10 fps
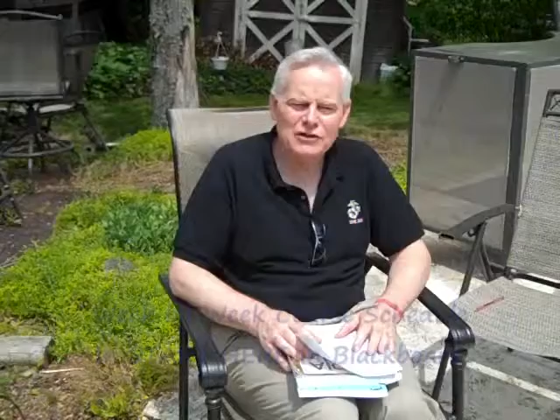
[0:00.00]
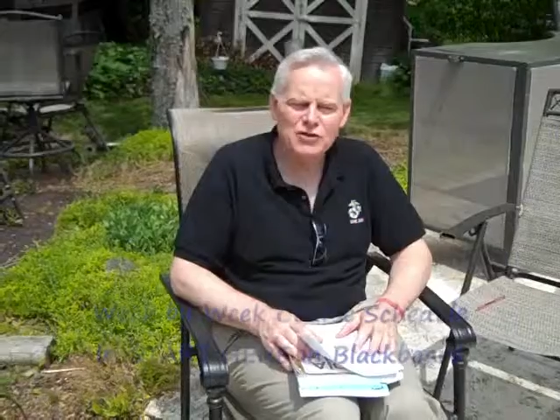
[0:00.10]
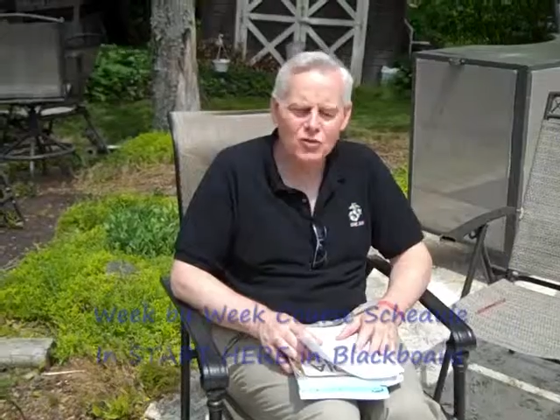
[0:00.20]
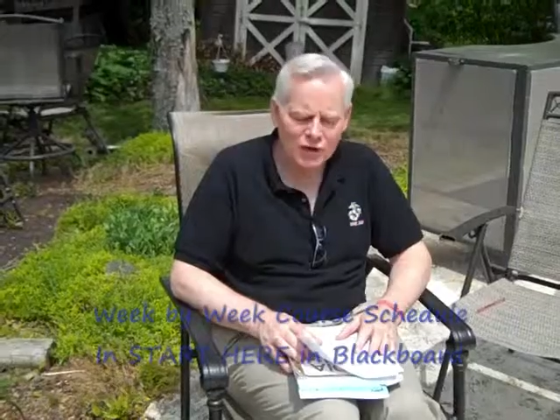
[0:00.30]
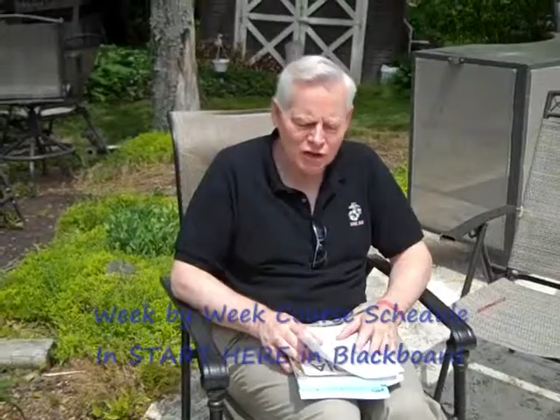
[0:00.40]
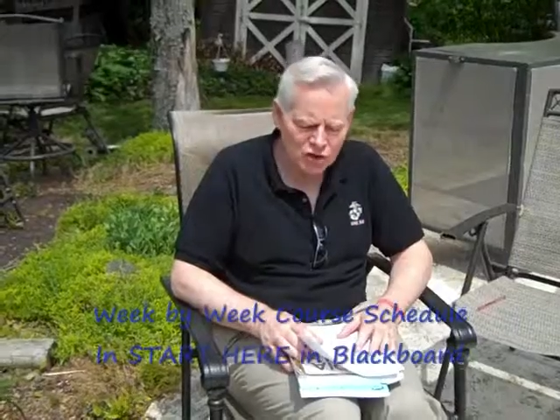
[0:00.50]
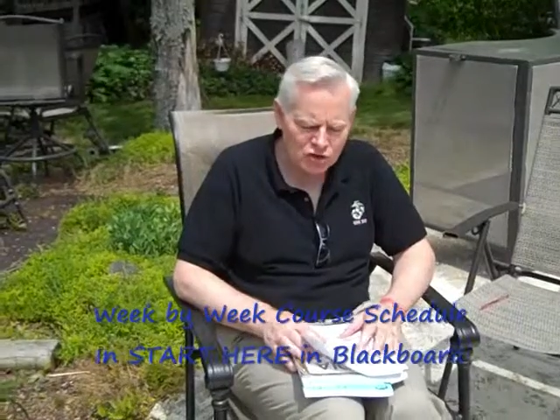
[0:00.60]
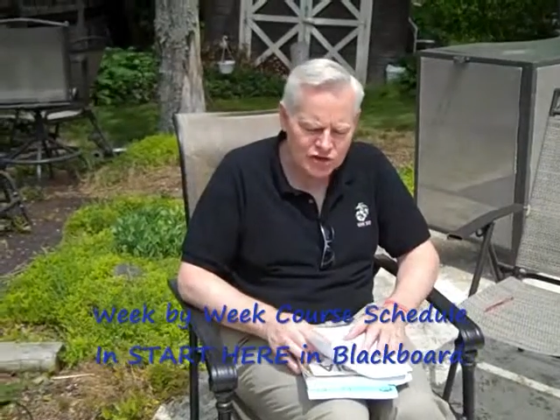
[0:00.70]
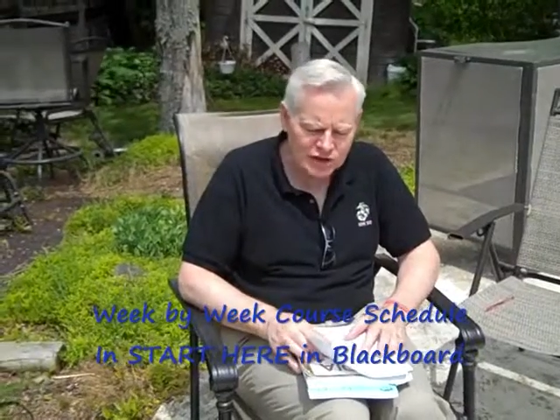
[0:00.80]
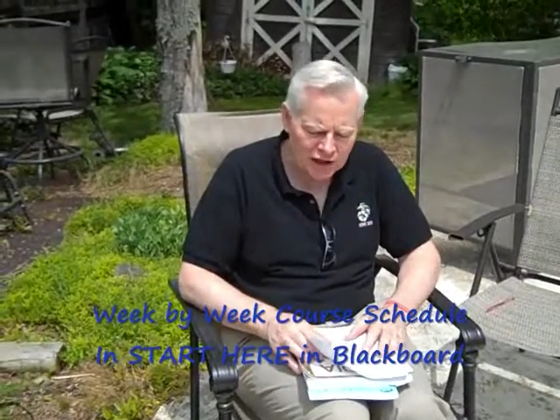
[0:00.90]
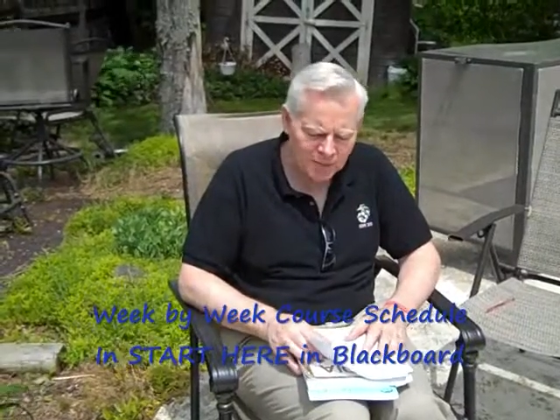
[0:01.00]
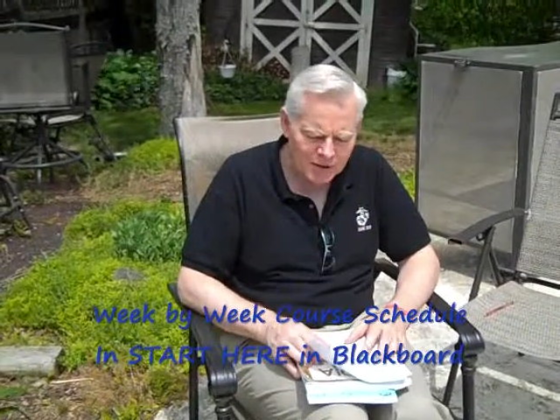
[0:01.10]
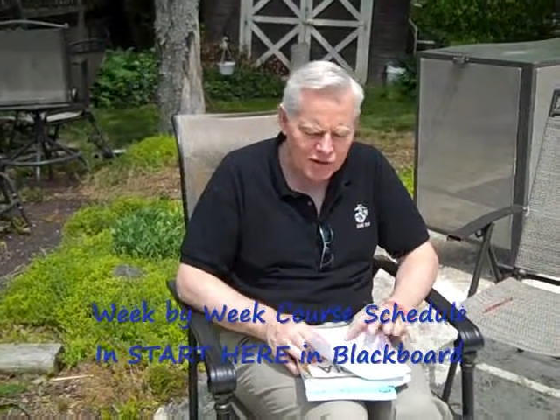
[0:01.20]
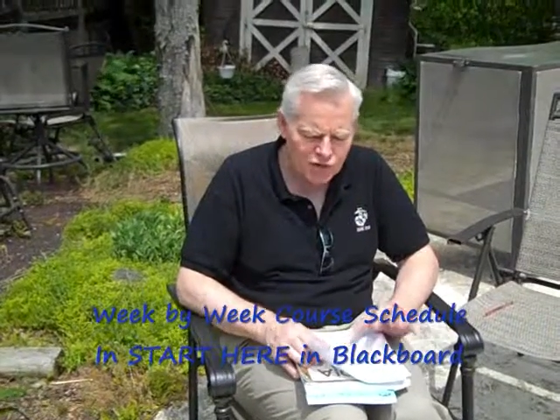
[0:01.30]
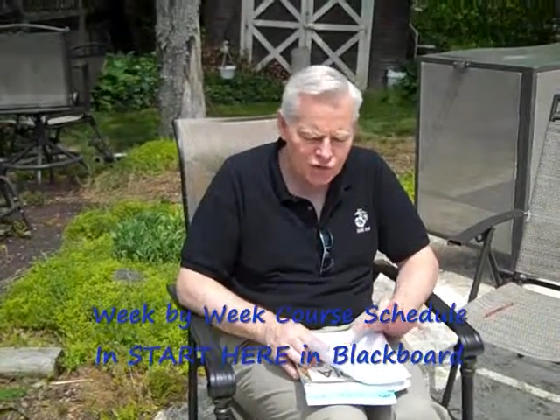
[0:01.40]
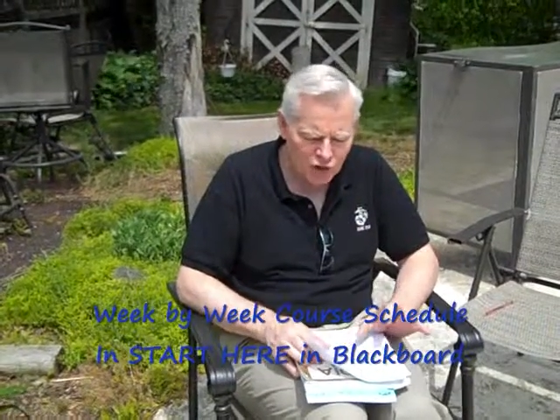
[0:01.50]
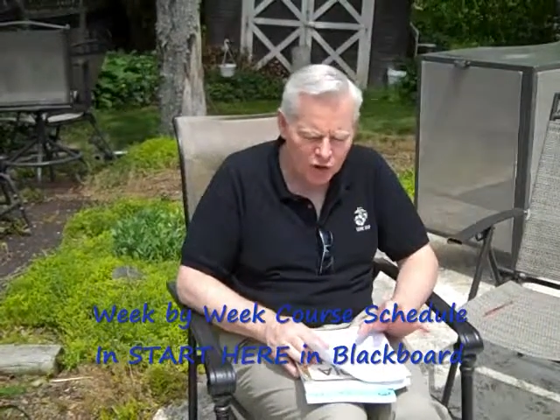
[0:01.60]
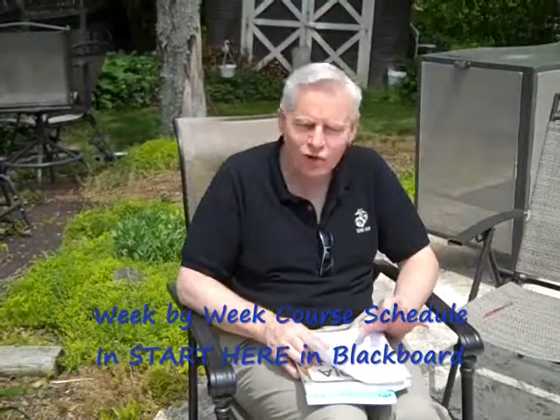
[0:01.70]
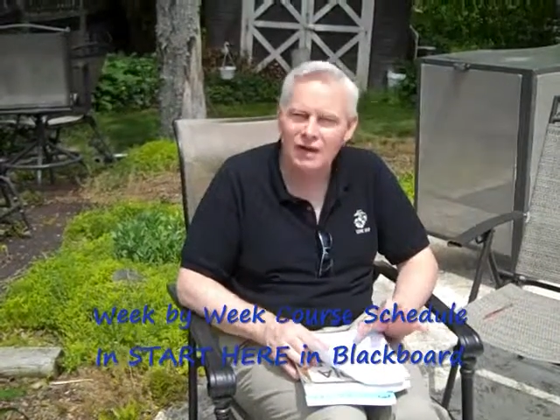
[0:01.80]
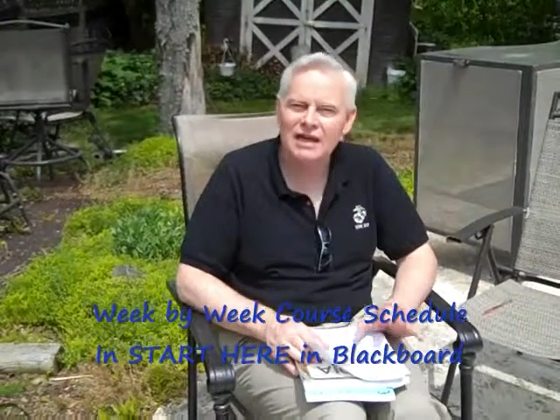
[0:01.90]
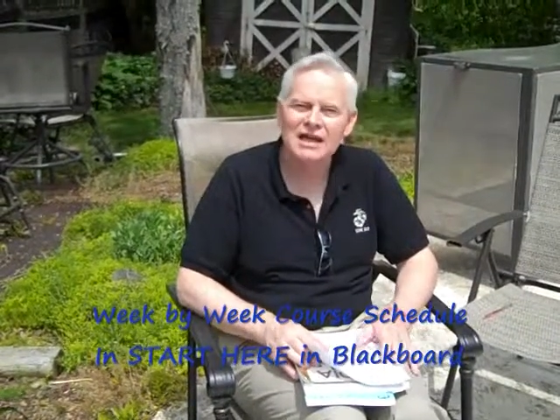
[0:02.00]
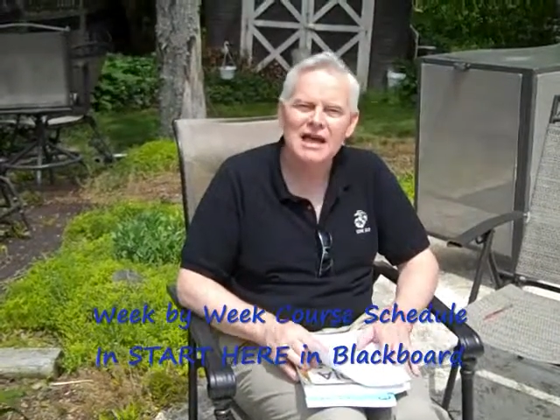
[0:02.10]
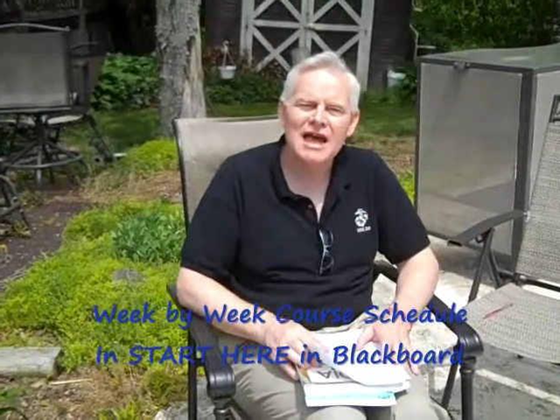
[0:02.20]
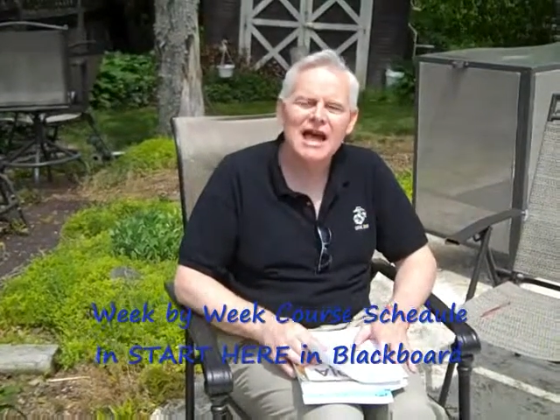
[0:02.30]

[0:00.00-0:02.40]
that you read your syllabus thoroughly,